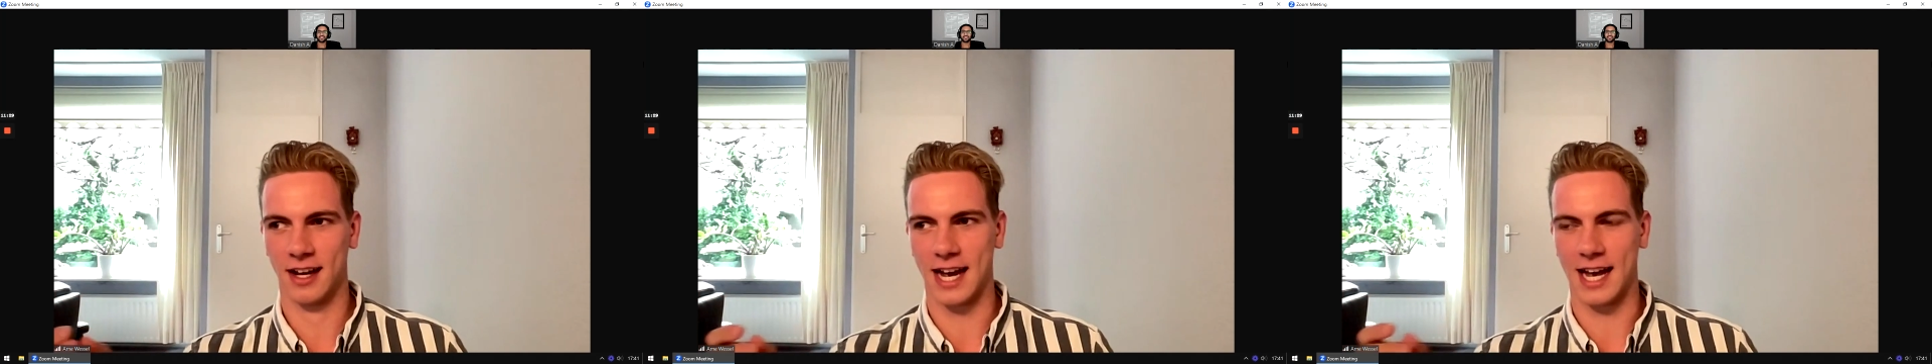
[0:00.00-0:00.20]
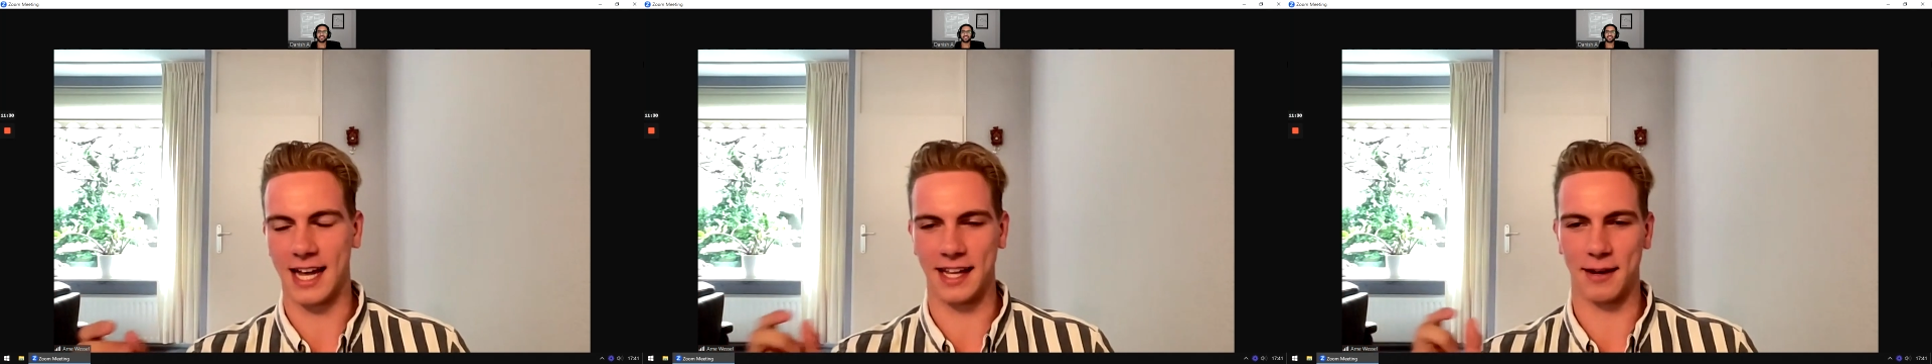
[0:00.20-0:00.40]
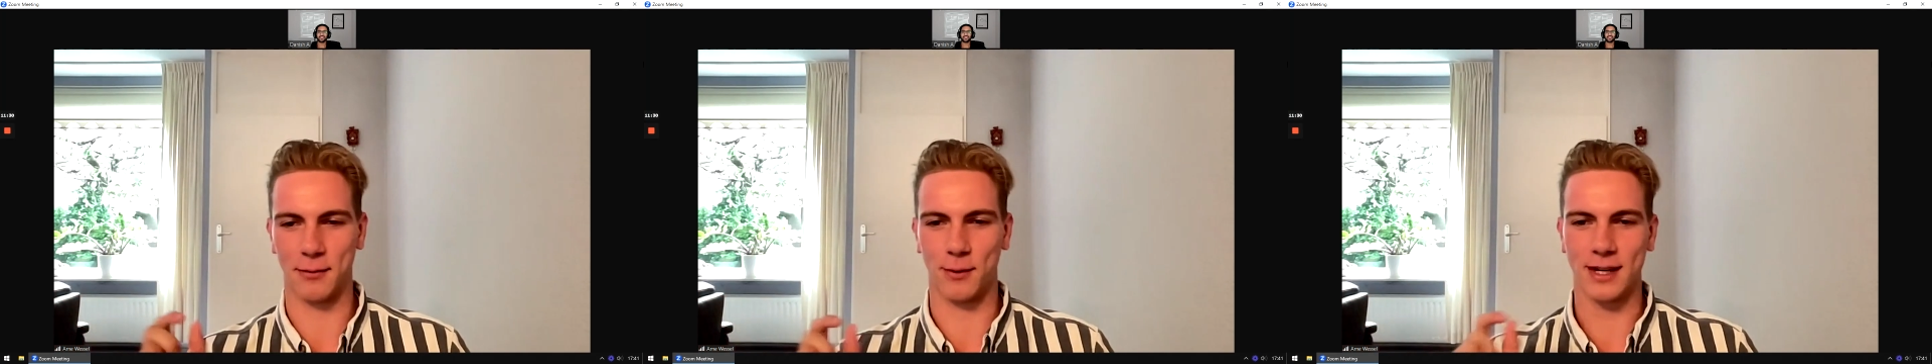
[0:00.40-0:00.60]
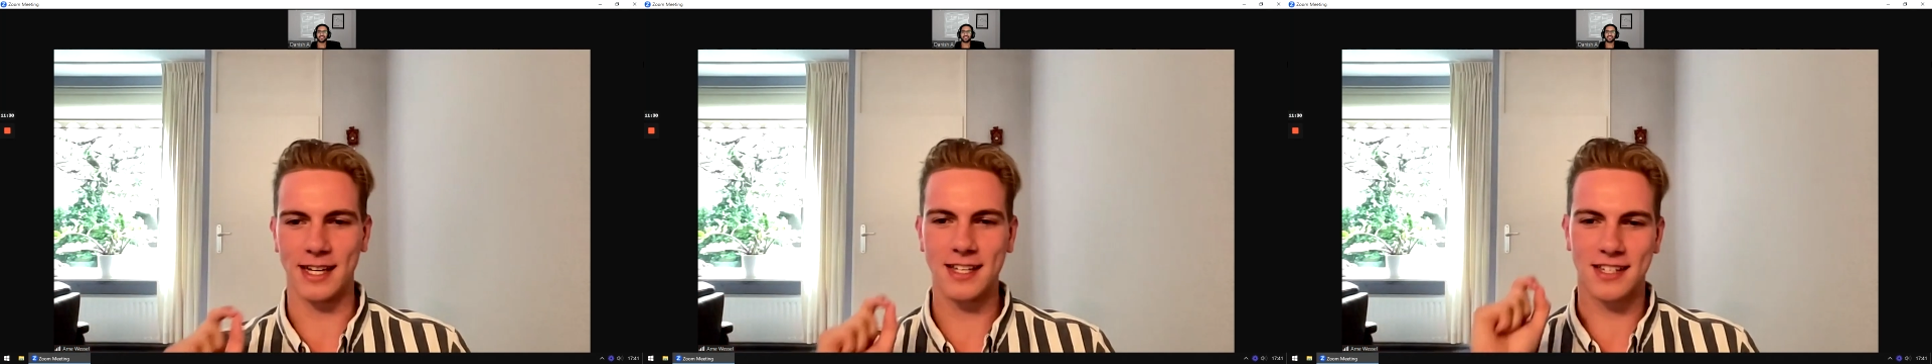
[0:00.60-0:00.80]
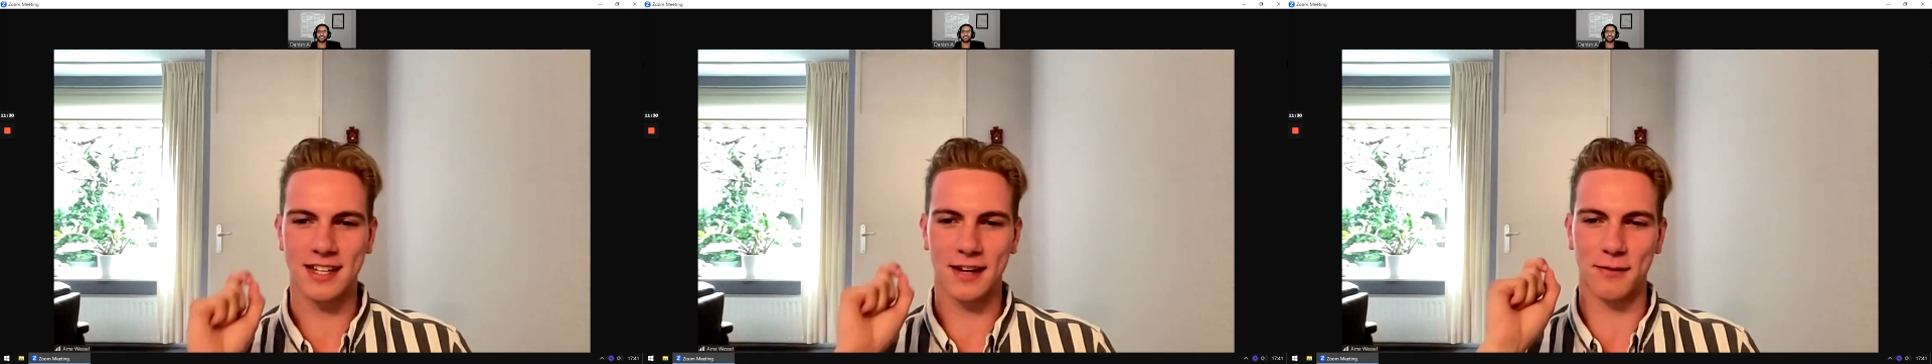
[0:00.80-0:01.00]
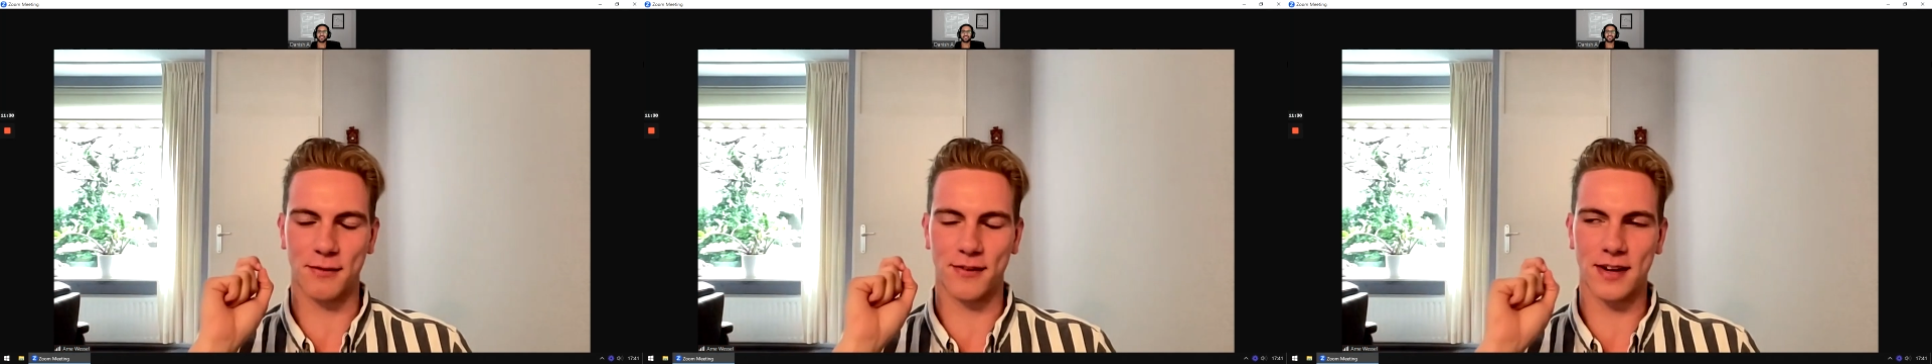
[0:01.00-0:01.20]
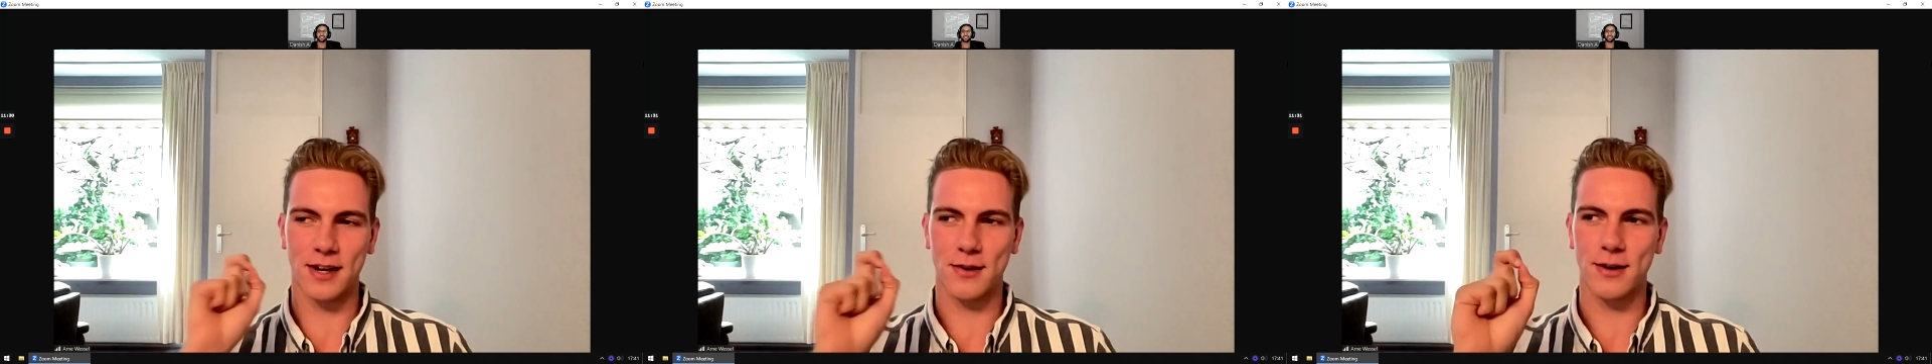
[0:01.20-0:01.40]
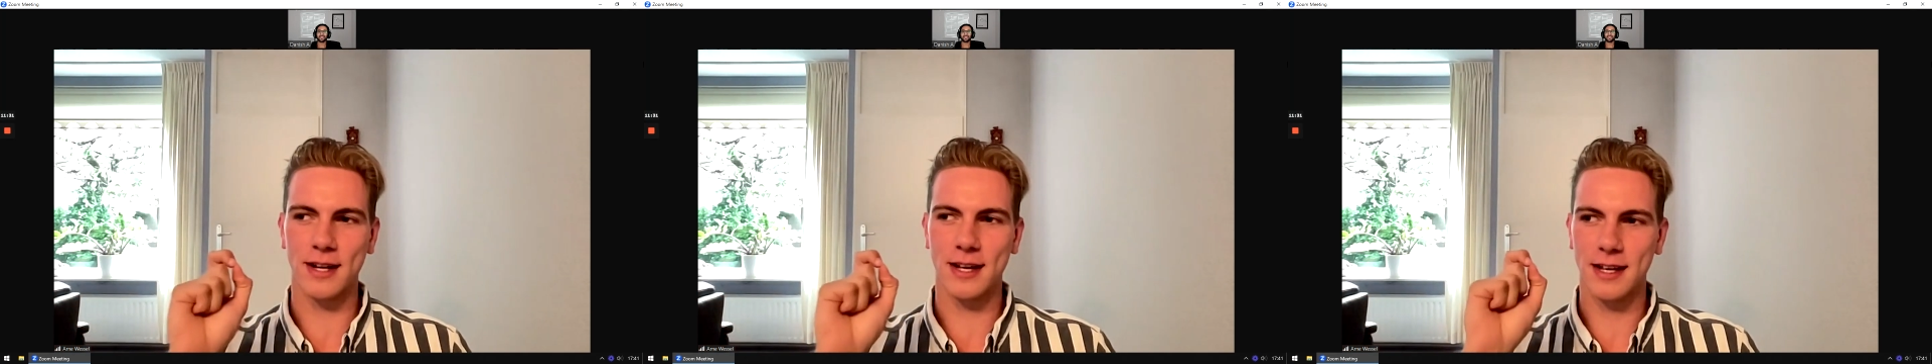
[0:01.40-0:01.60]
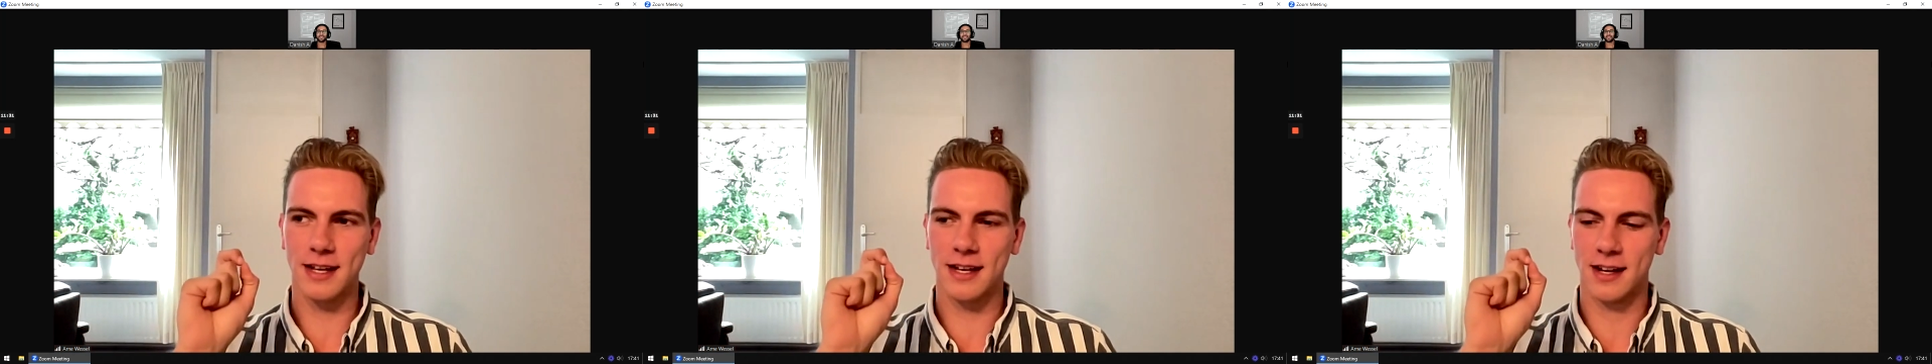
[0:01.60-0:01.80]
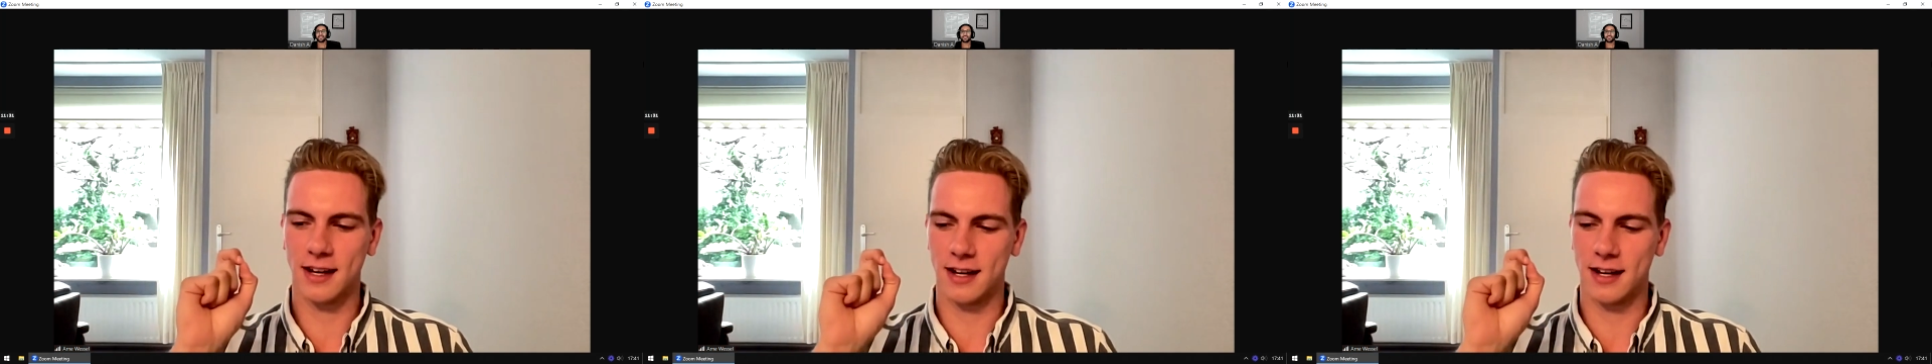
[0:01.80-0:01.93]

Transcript: And then what he said very